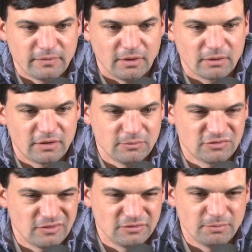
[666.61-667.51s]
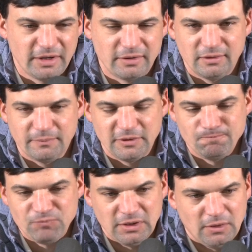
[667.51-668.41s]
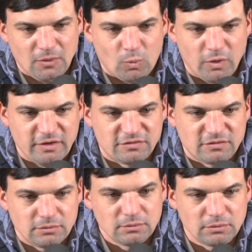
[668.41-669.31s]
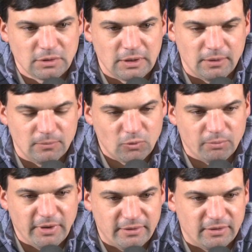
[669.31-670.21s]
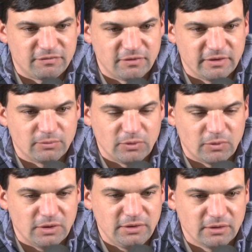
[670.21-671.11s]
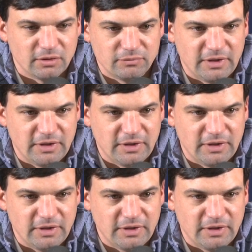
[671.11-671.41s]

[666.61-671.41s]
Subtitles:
I think our chemistry's better. I mean, we're just we're better up front than we were a year ago.